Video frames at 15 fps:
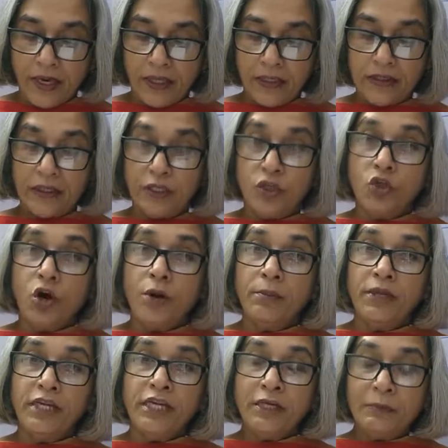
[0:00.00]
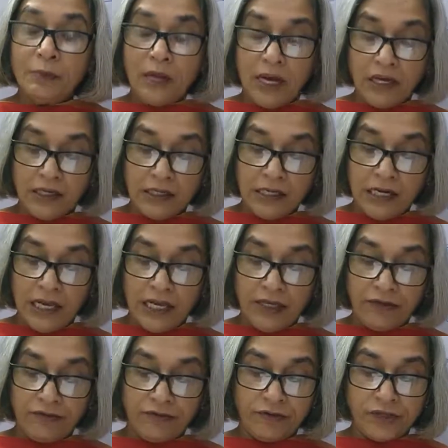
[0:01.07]
the dominant plant
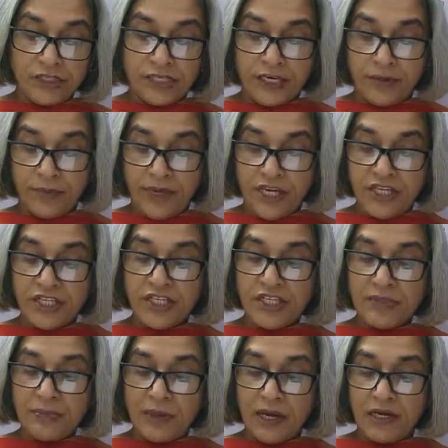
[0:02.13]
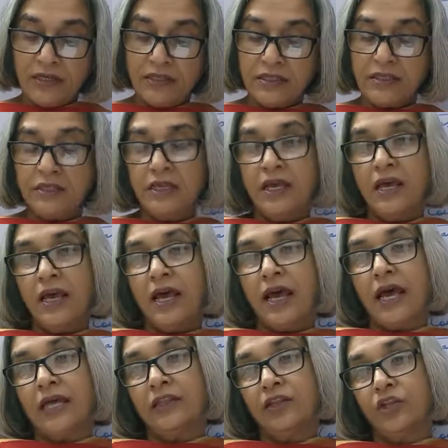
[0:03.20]
life was herbaceous plants,
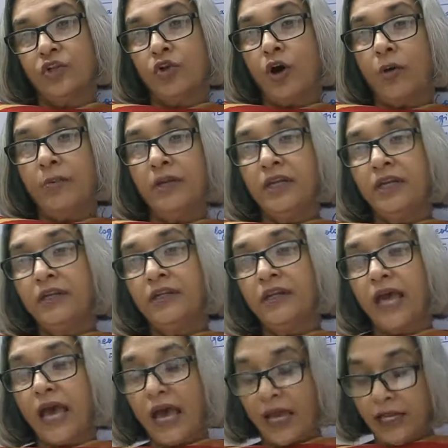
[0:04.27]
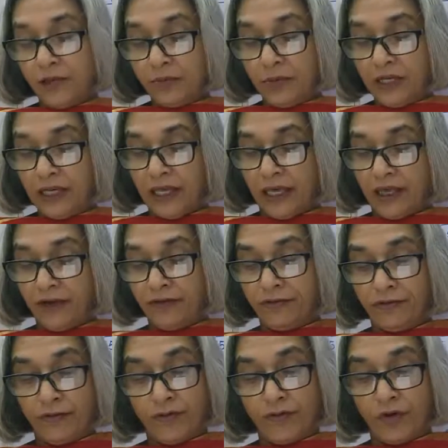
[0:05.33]
and the dominant animal life
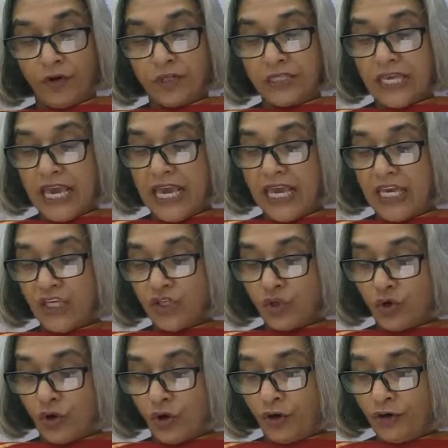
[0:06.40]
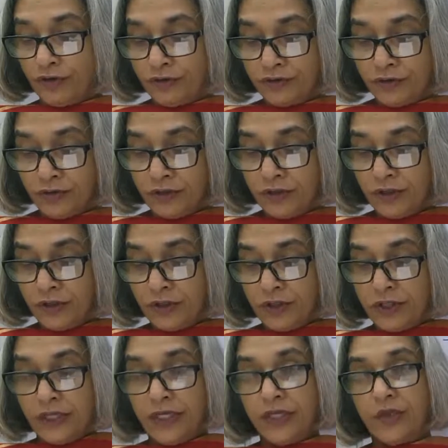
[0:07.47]
was it
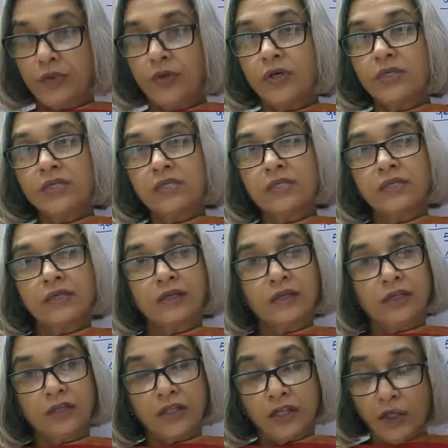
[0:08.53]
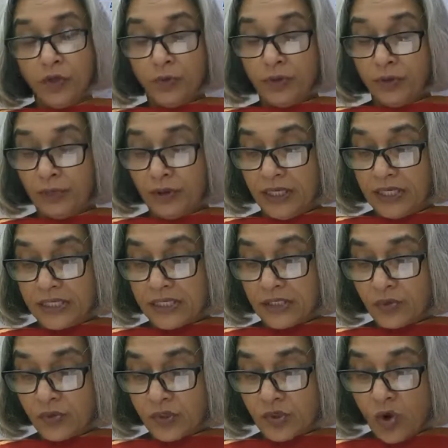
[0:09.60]
was the human beings.
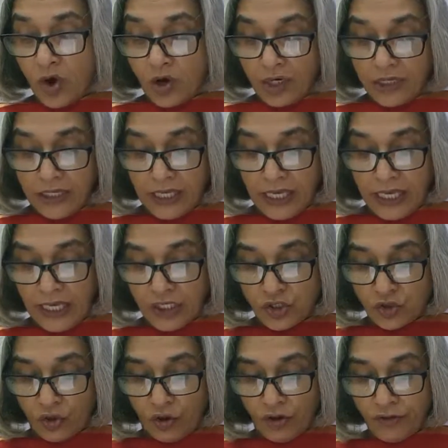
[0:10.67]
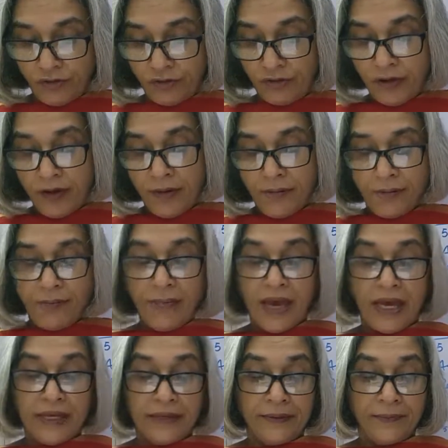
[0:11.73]
It was called the age of
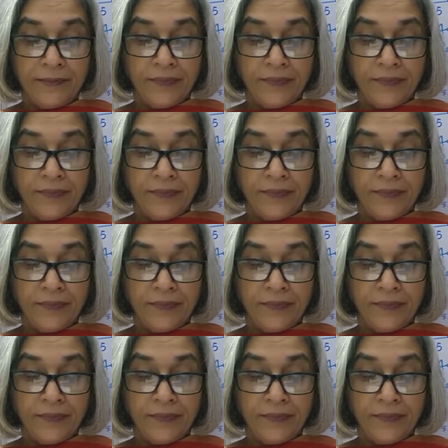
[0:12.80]
man.